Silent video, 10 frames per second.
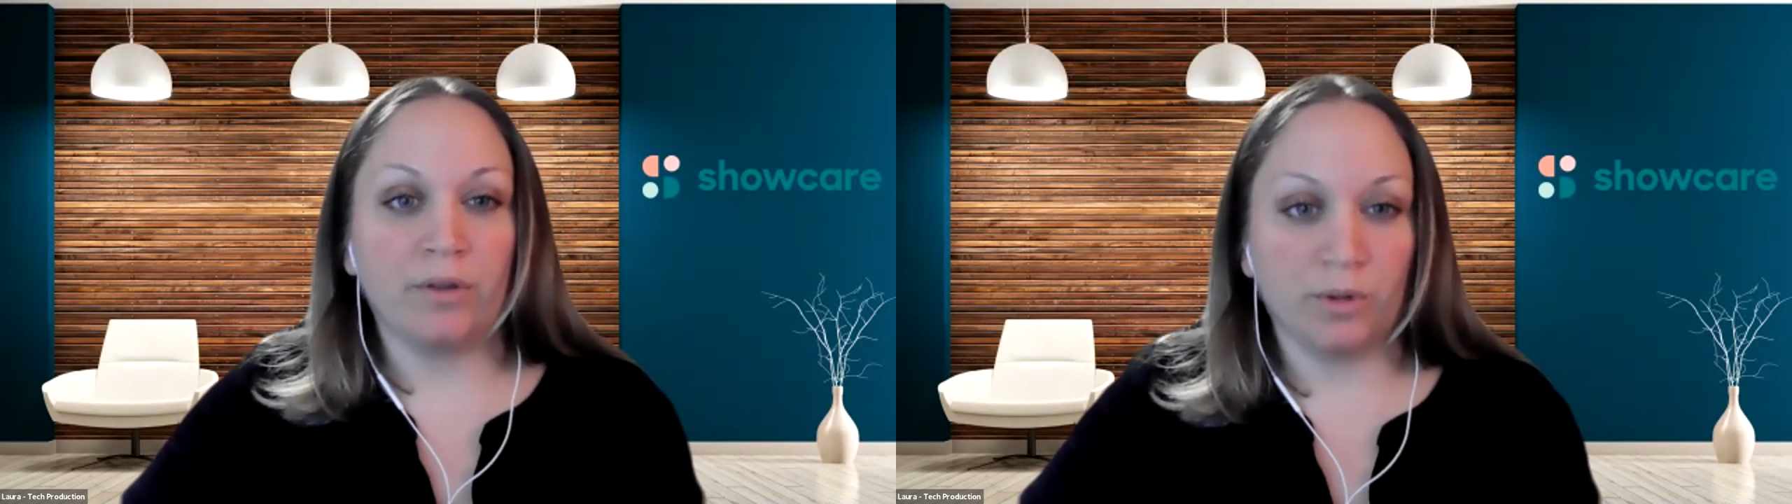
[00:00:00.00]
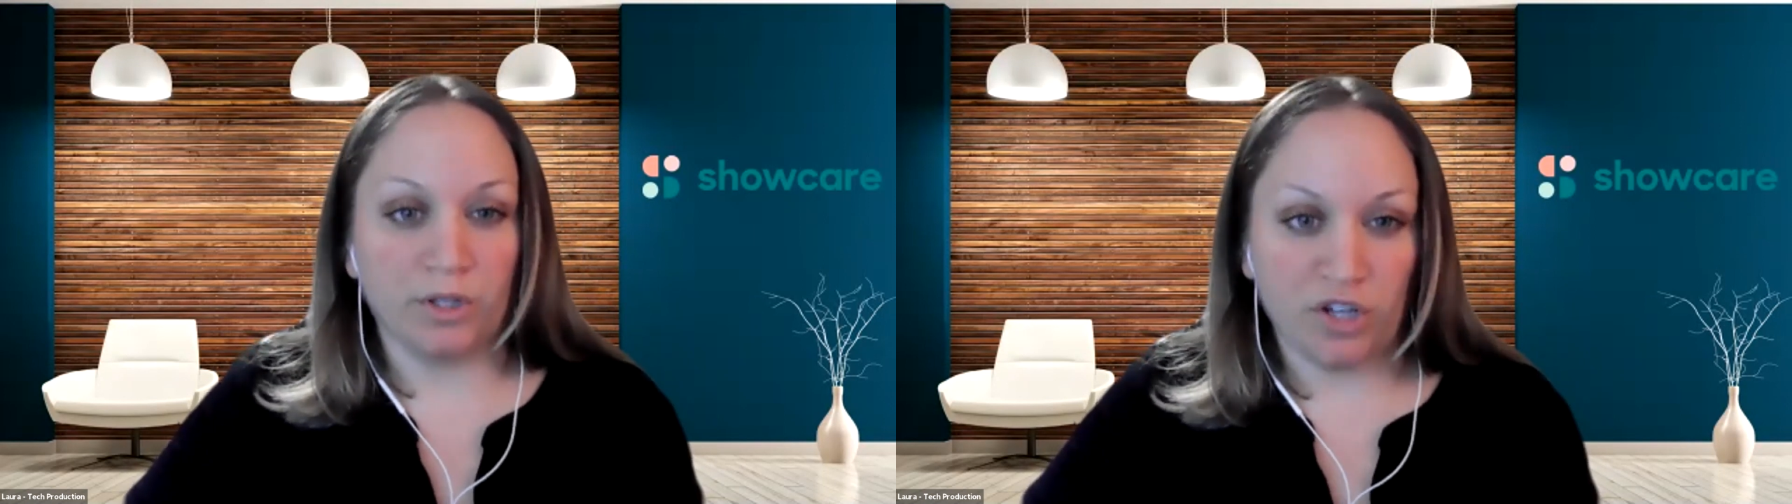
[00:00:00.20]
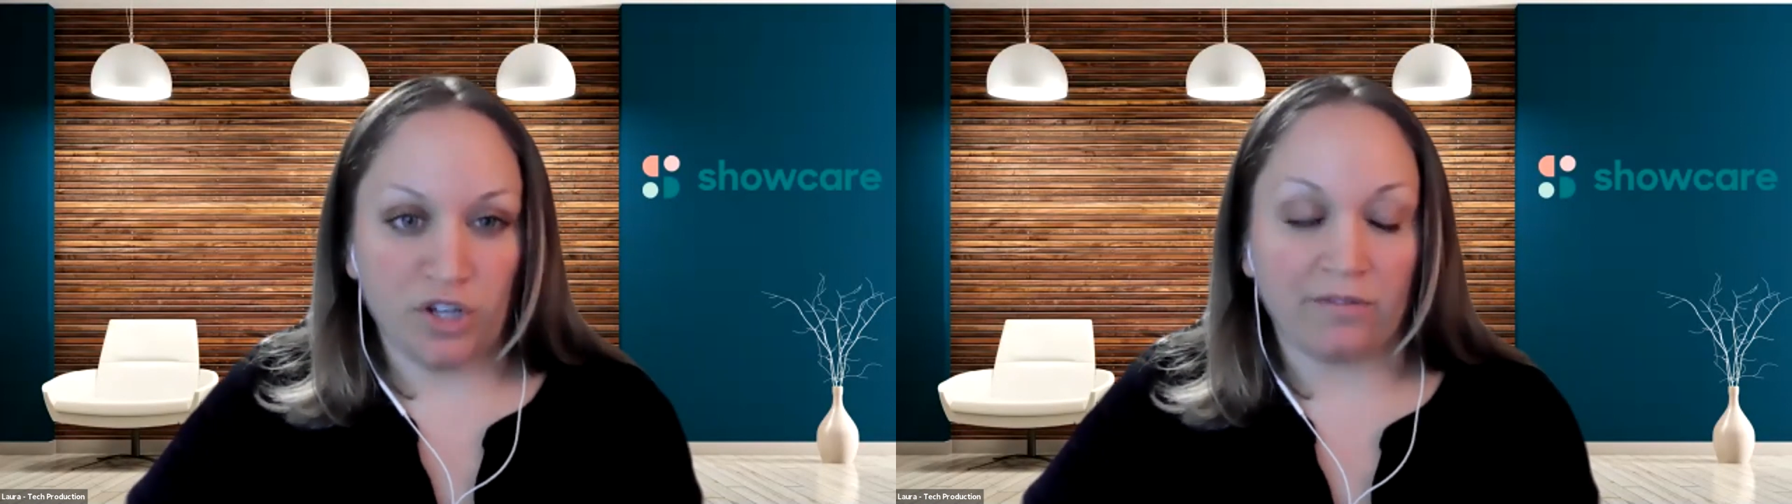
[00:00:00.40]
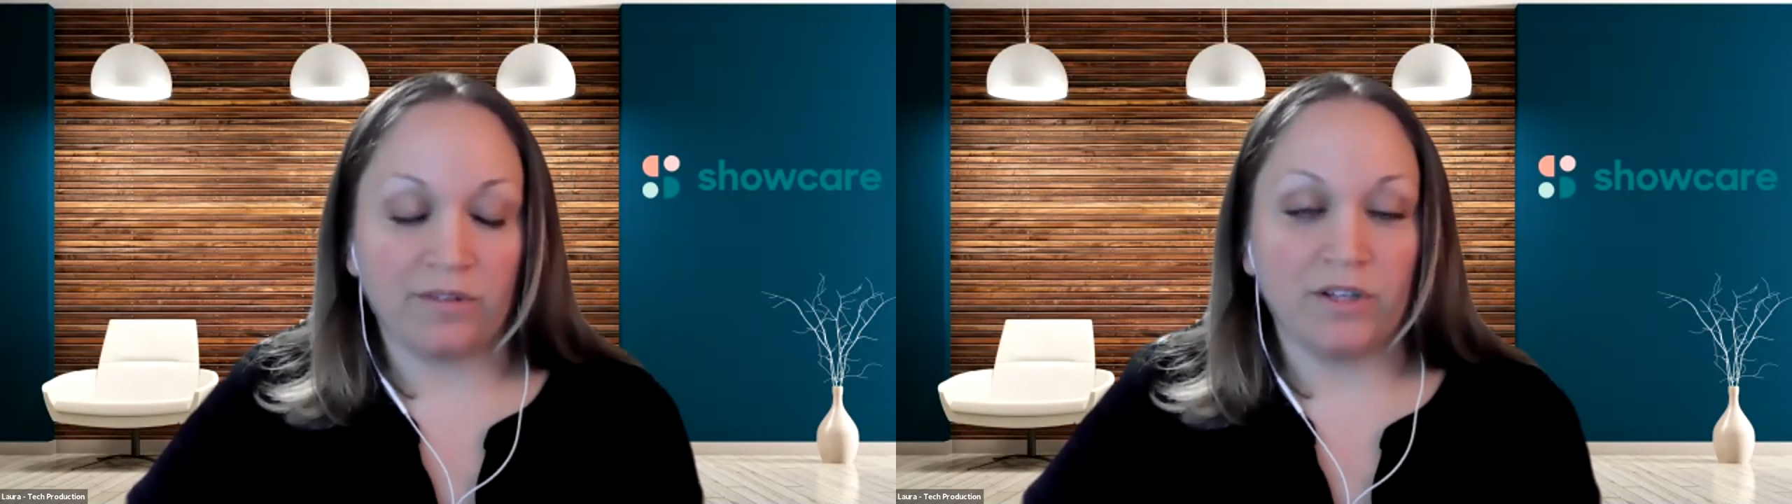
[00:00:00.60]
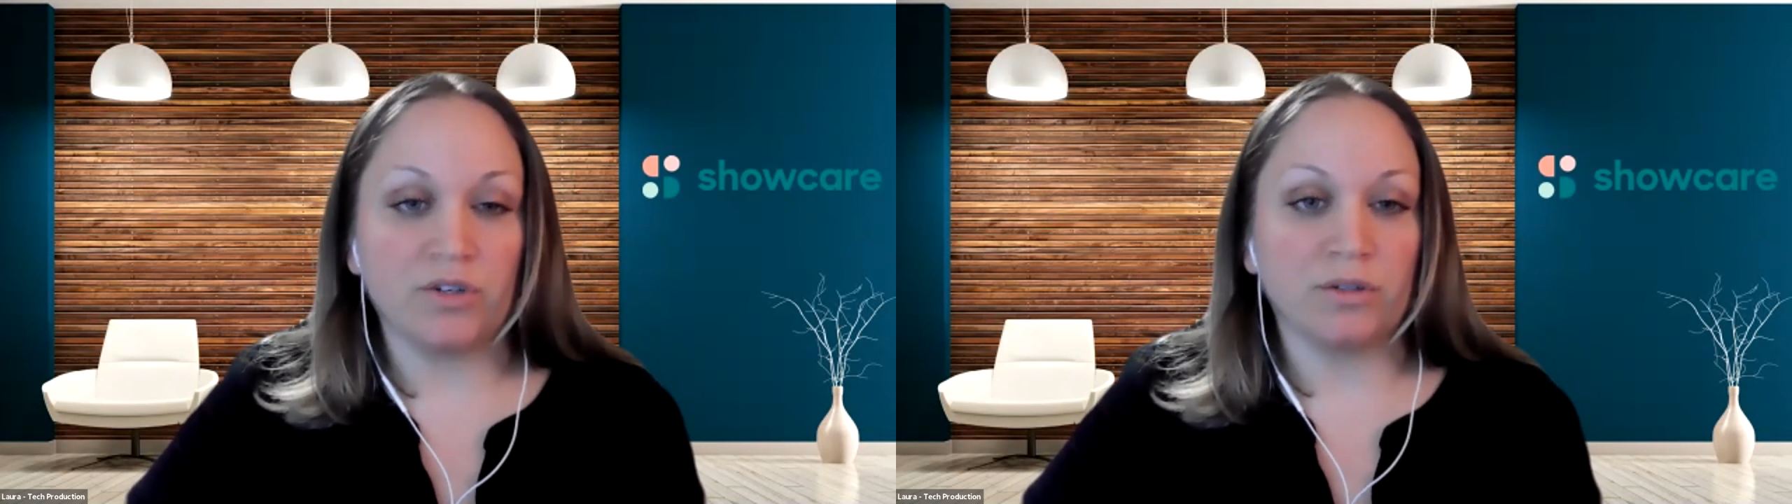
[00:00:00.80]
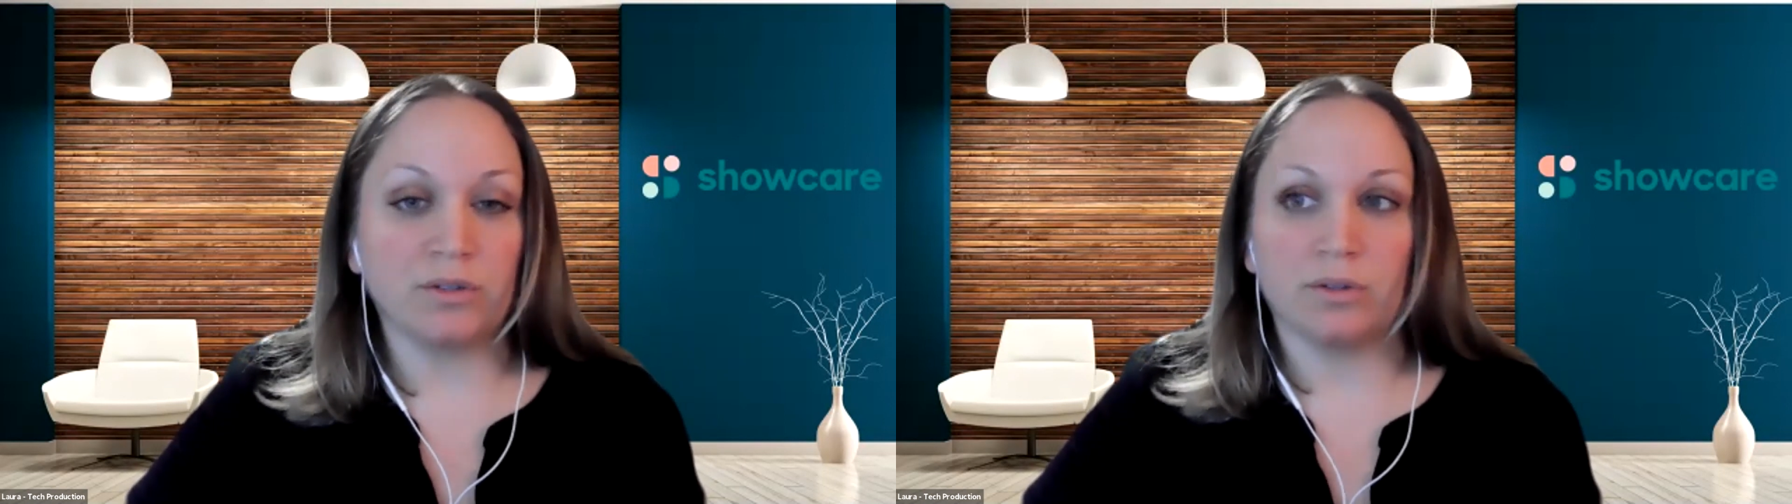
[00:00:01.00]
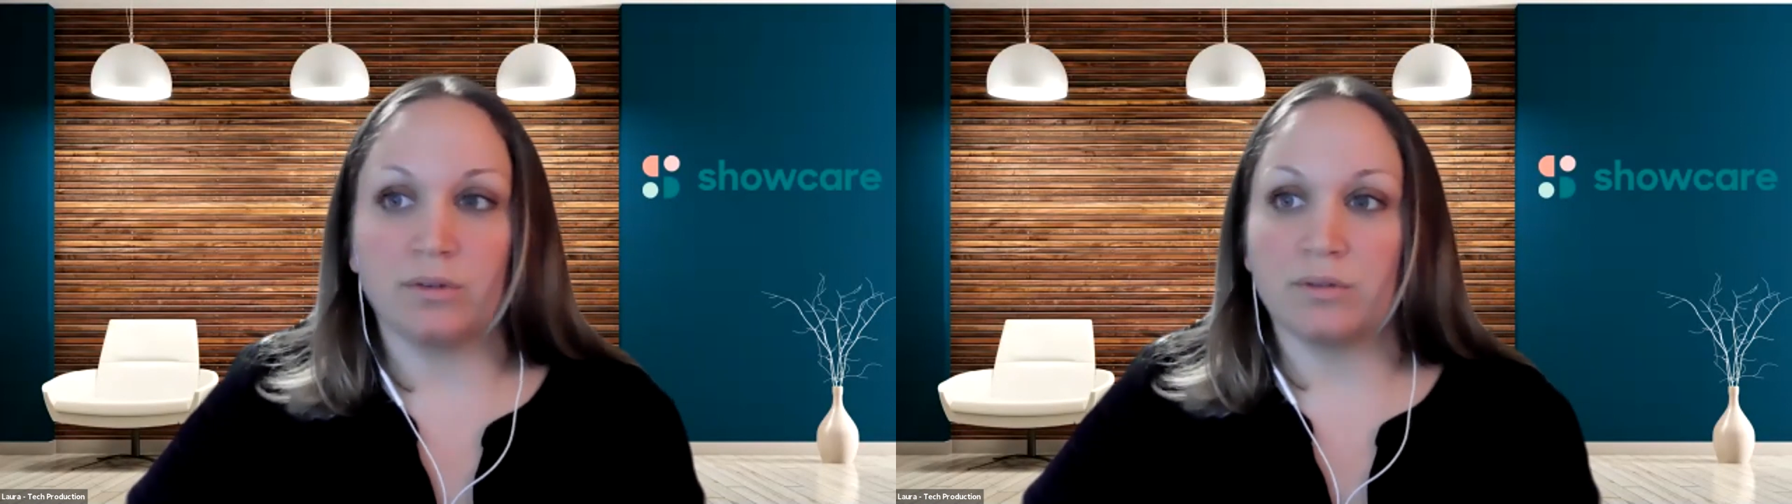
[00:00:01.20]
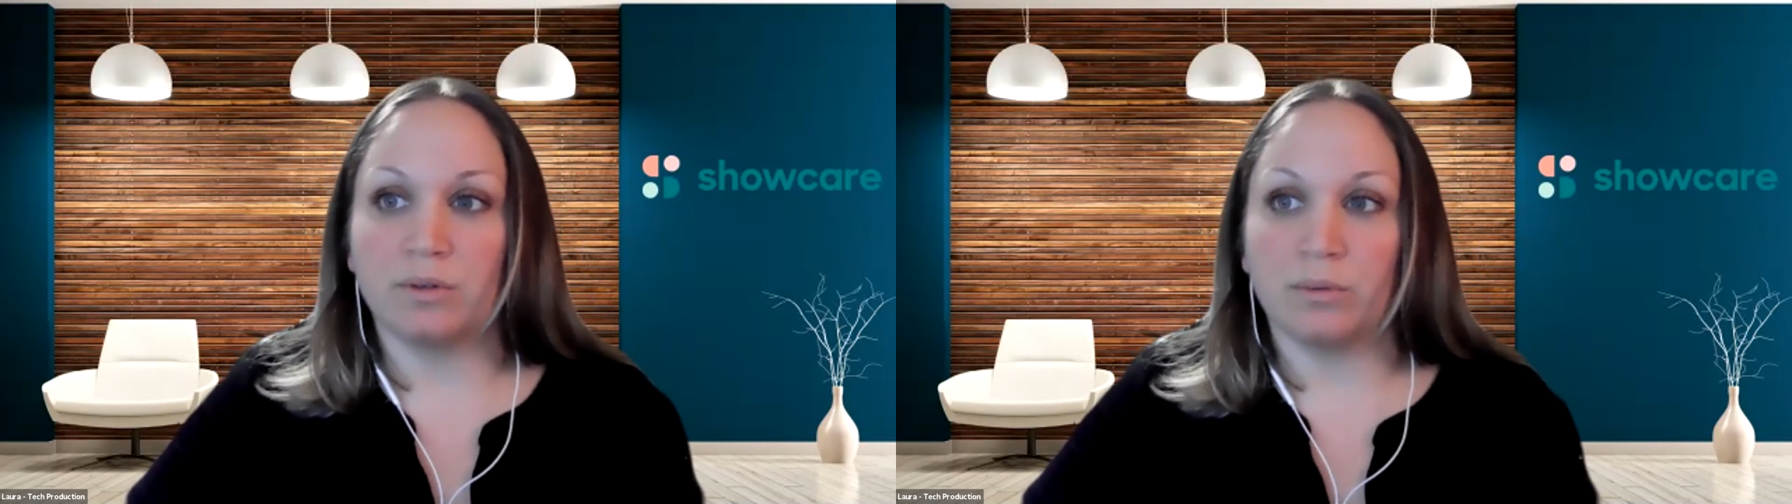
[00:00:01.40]
through the chat feature, so
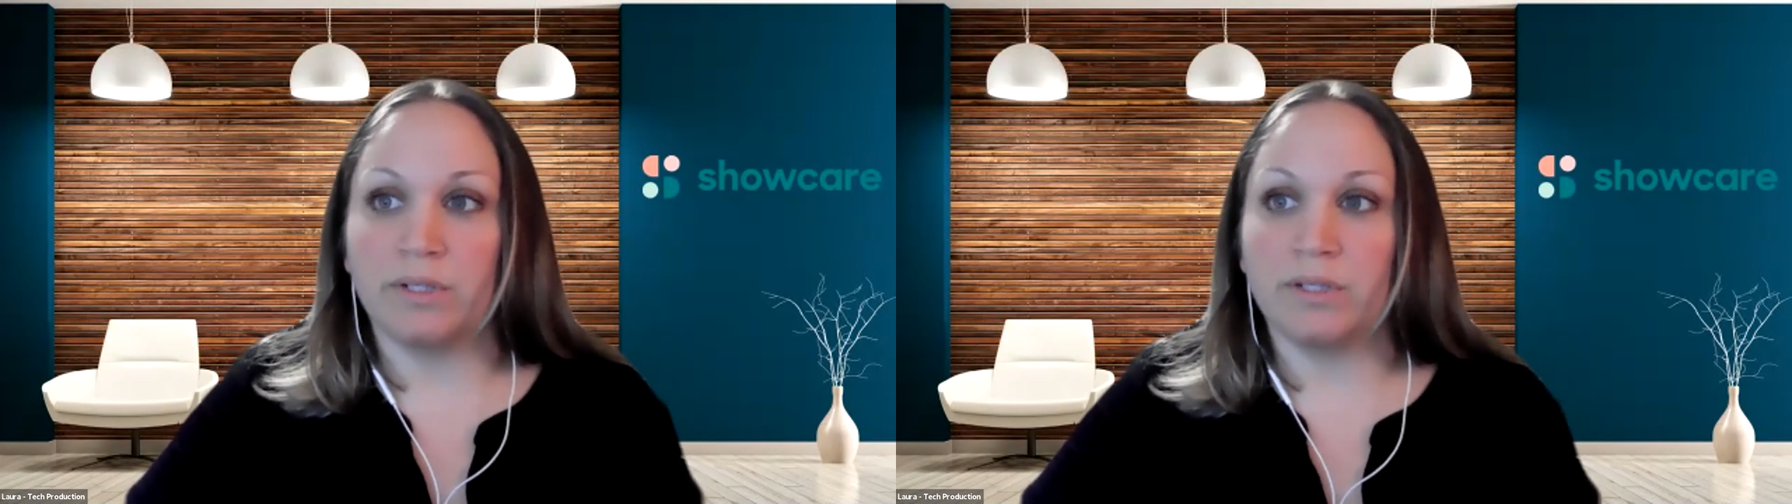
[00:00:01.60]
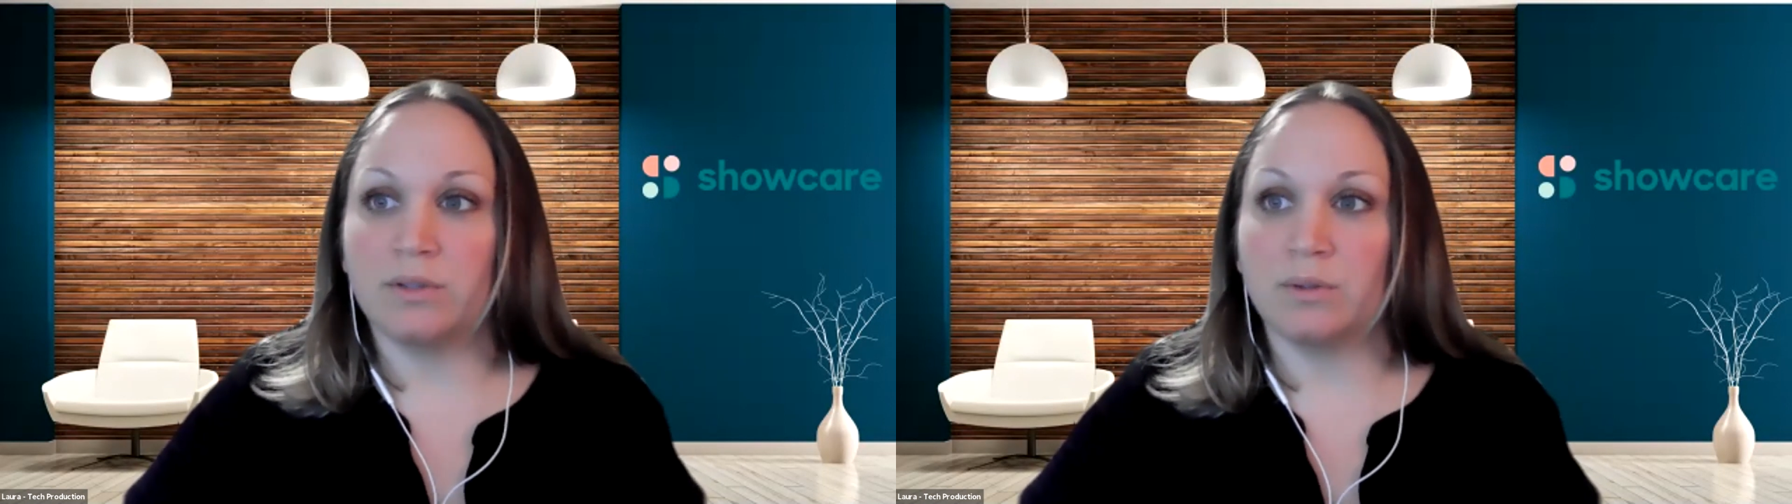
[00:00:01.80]
there's no need